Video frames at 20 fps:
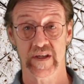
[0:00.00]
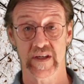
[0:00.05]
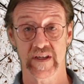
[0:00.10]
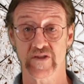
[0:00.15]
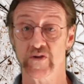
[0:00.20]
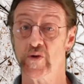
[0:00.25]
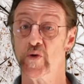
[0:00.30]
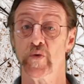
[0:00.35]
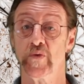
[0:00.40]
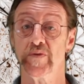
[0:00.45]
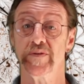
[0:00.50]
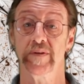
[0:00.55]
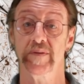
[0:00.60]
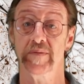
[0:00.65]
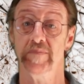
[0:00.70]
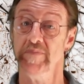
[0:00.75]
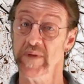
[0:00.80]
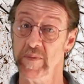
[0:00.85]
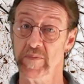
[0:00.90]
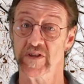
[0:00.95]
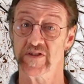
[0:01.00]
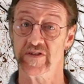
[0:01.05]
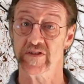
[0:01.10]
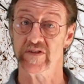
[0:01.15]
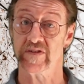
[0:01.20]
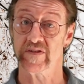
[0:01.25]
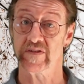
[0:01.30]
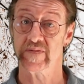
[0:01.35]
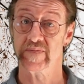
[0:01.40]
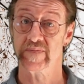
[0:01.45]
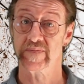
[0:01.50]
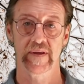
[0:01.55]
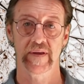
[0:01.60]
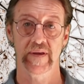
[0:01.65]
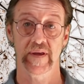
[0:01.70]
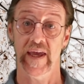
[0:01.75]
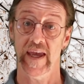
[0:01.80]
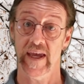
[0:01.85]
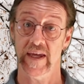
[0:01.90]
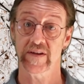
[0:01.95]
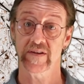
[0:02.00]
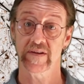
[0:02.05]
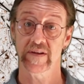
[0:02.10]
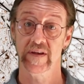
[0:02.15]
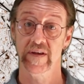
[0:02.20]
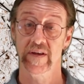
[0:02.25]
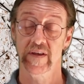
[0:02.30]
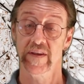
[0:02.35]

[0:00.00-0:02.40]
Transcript: is called mimesis, and